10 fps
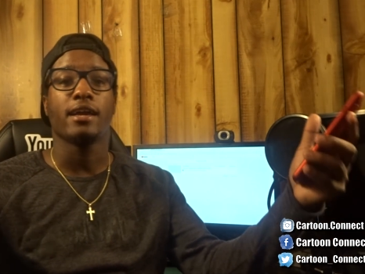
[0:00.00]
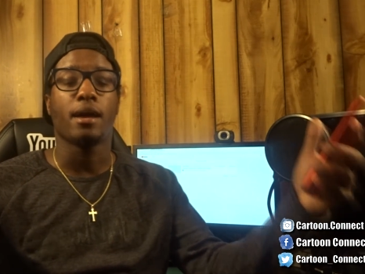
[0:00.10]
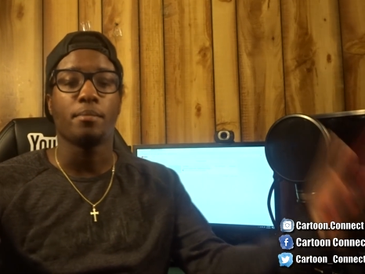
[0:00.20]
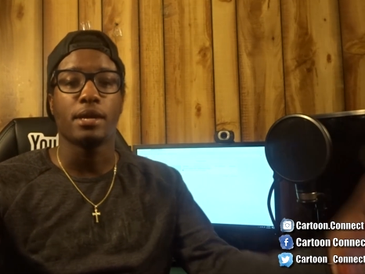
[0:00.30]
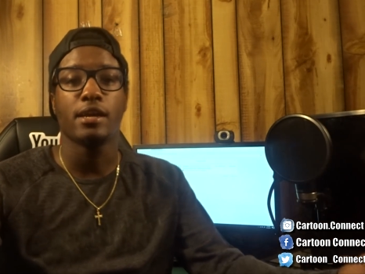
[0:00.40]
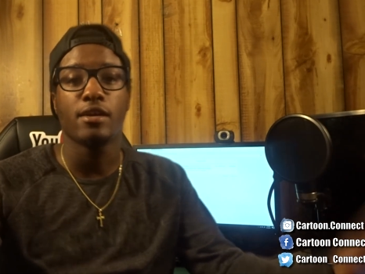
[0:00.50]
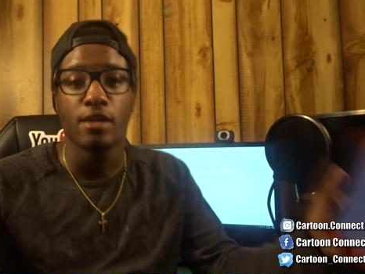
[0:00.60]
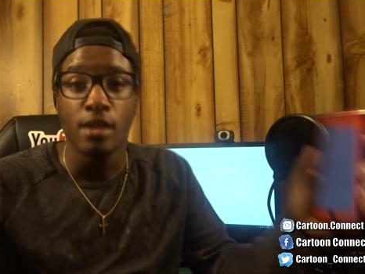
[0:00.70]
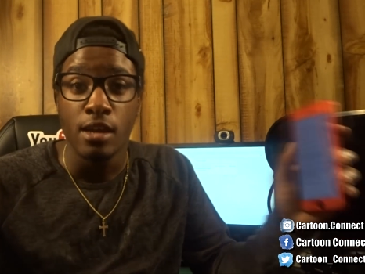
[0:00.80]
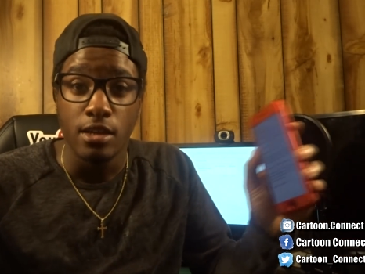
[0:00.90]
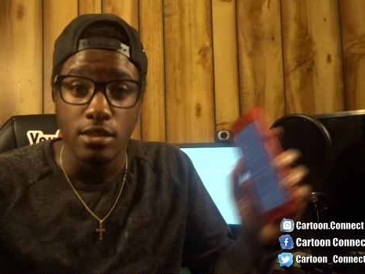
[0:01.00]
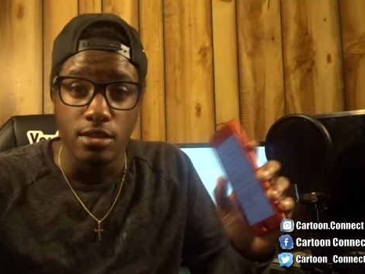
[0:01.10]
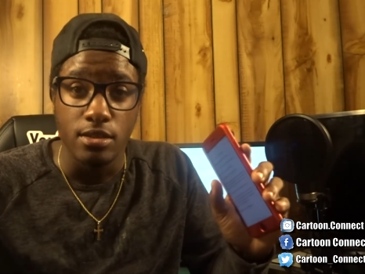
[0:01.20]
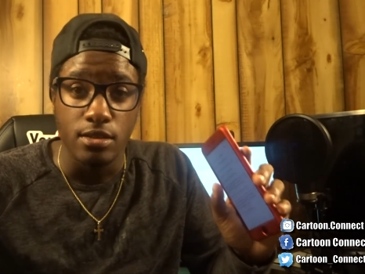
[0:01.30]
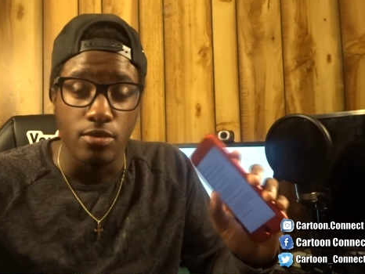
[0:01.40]
and I'm here
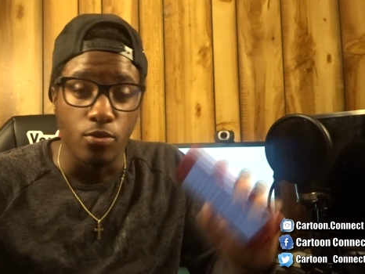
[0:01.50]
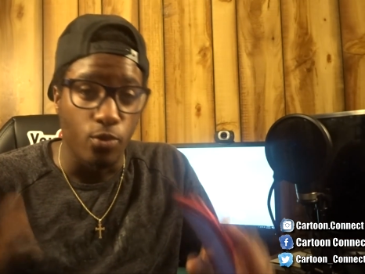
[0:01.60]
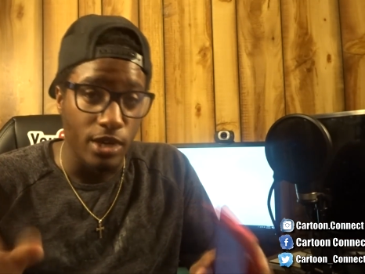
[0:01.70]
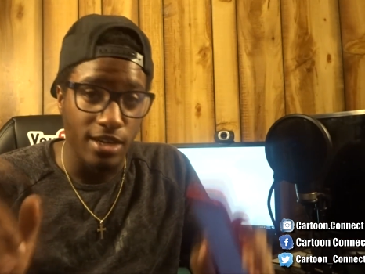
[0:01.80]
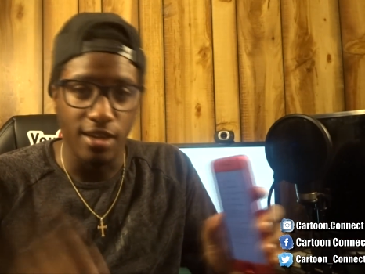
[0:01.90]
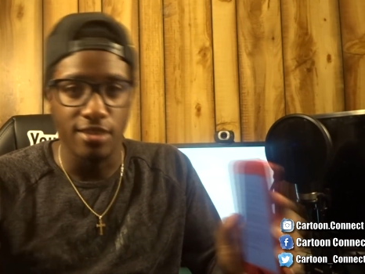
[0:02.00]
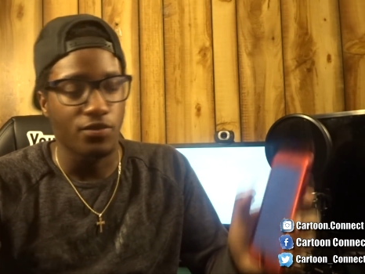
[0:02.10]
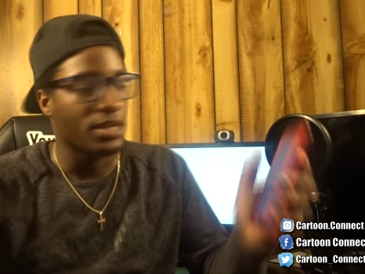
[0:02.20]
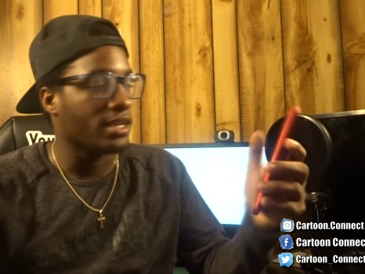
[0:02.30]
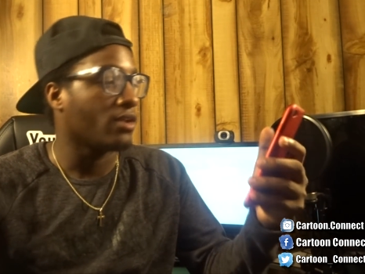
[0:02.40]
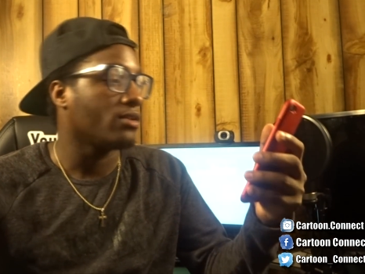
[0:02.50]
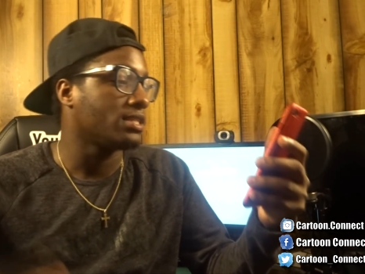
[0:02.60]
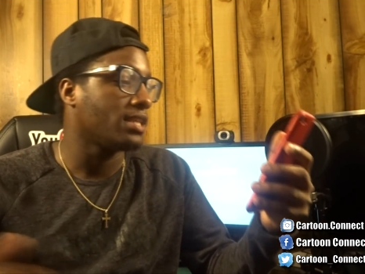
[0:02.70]
with another video.